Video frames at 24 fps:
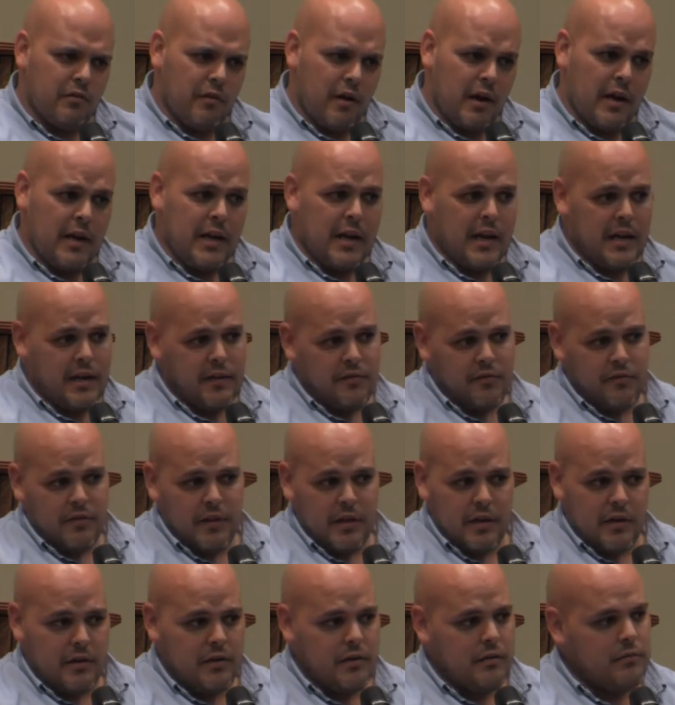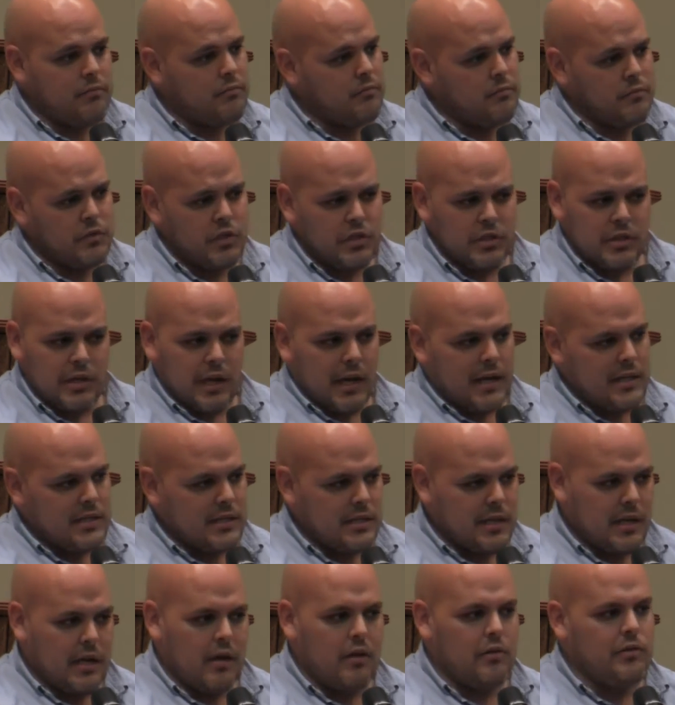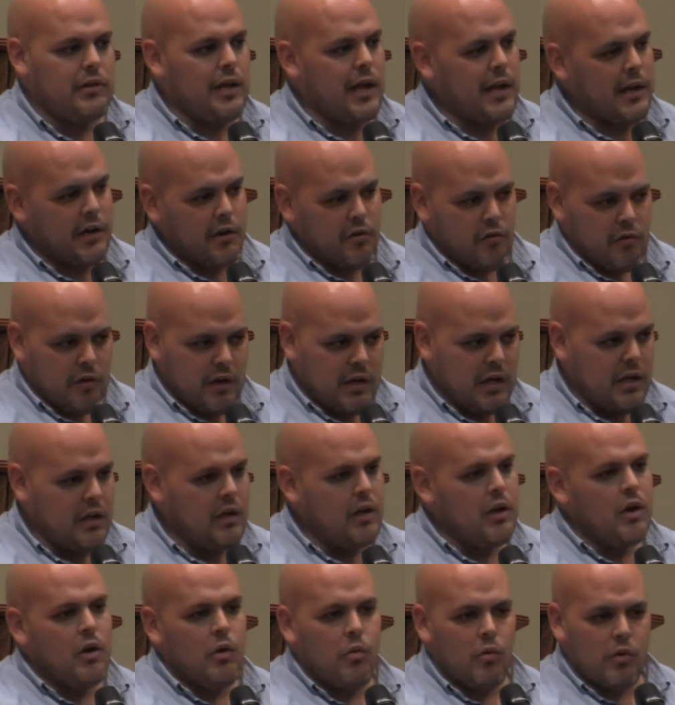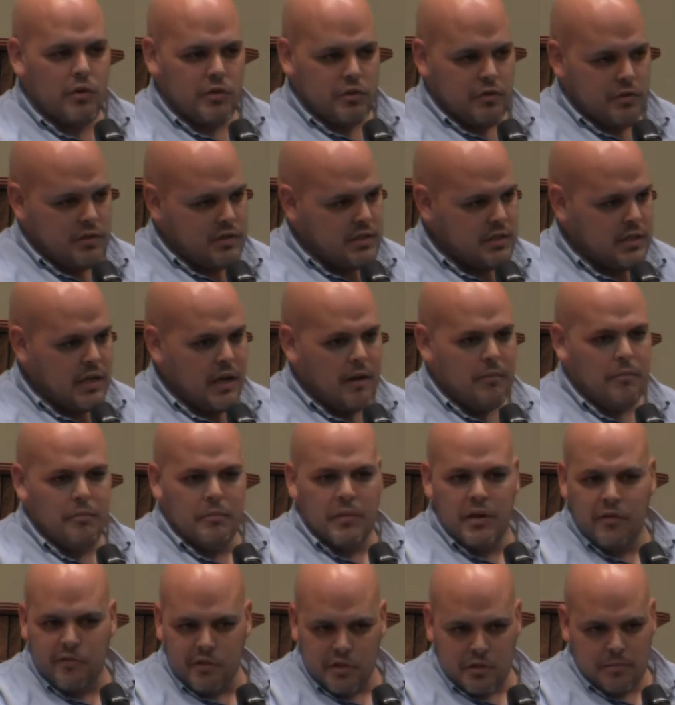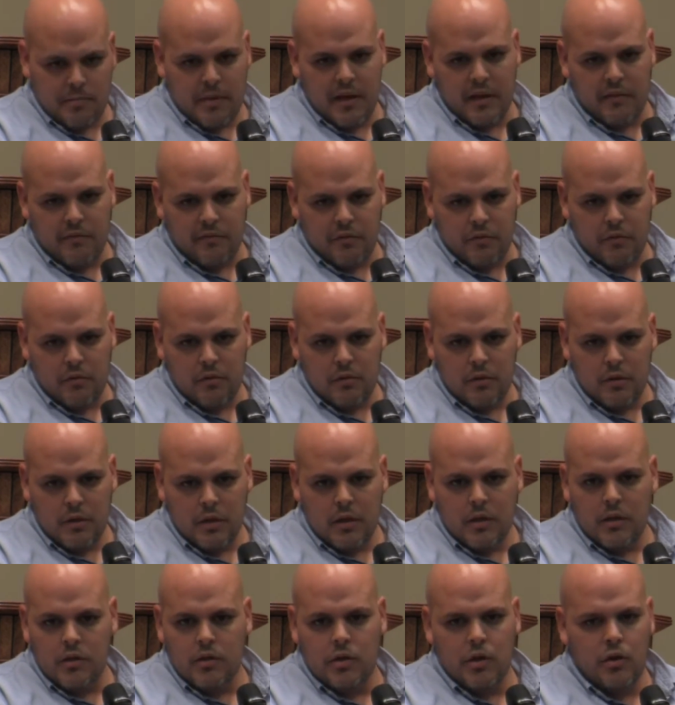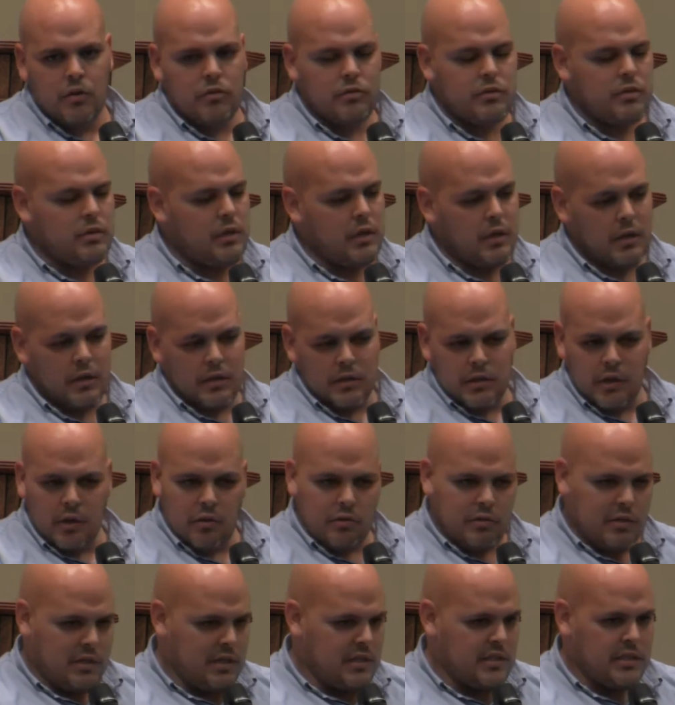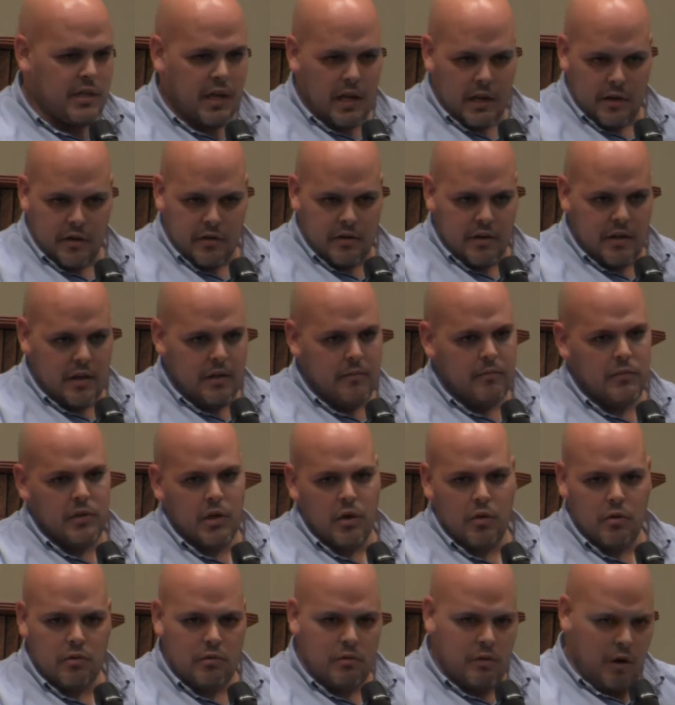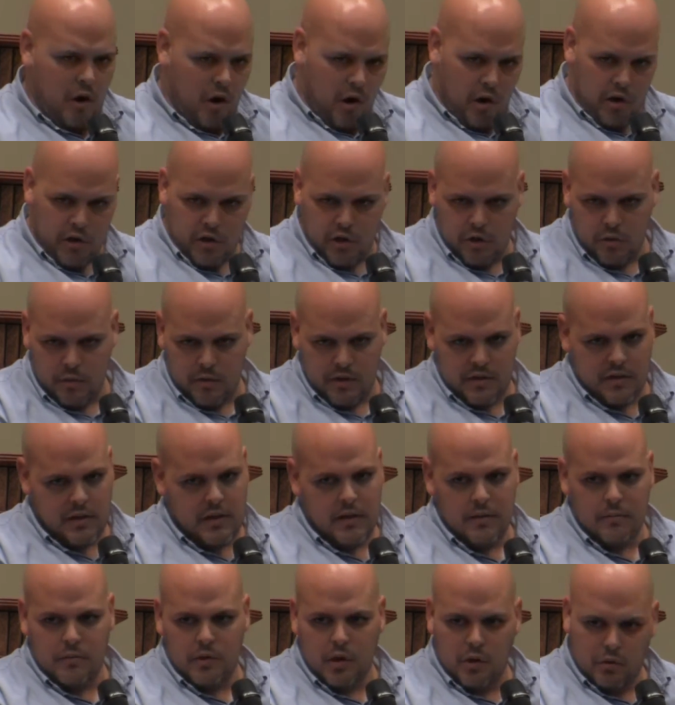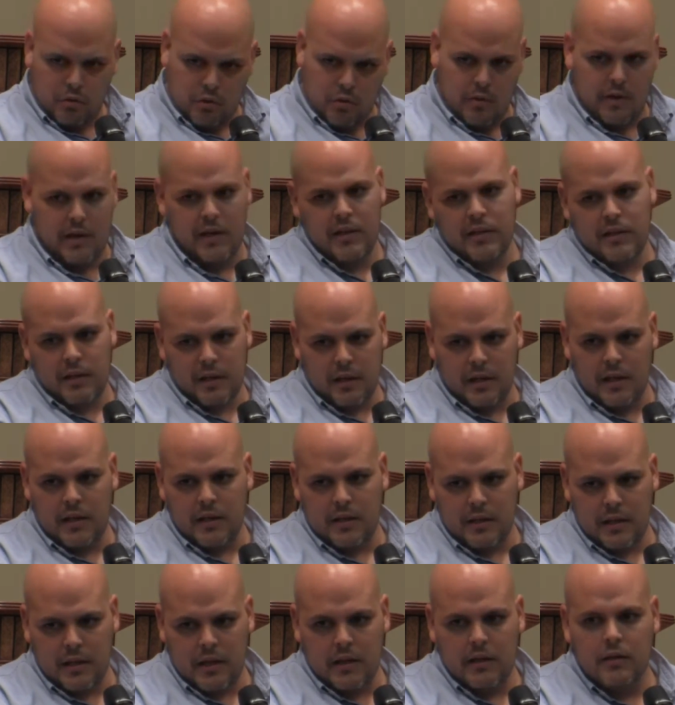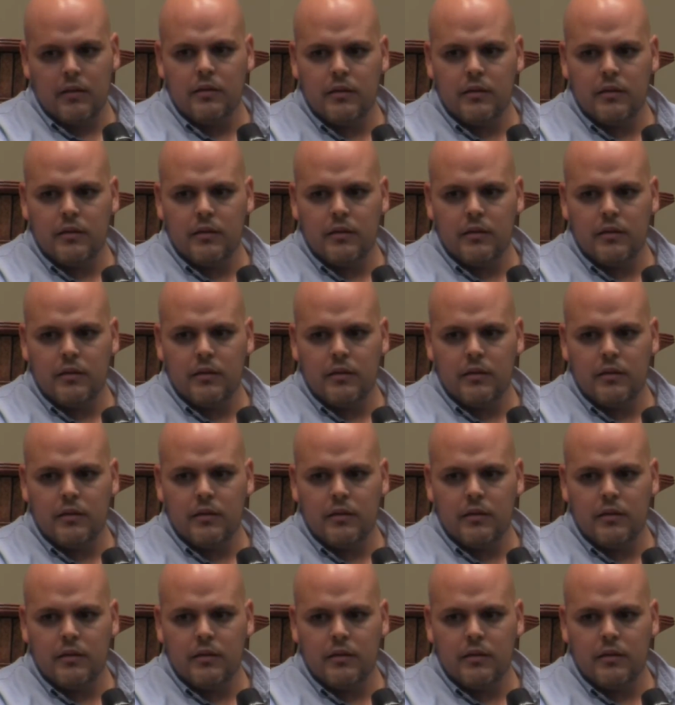right, and if they're just hostile, not agreeing, want you to stop, be respectful. Don't, uh, don't dishonor them, don't argue with them, don't do anything like that.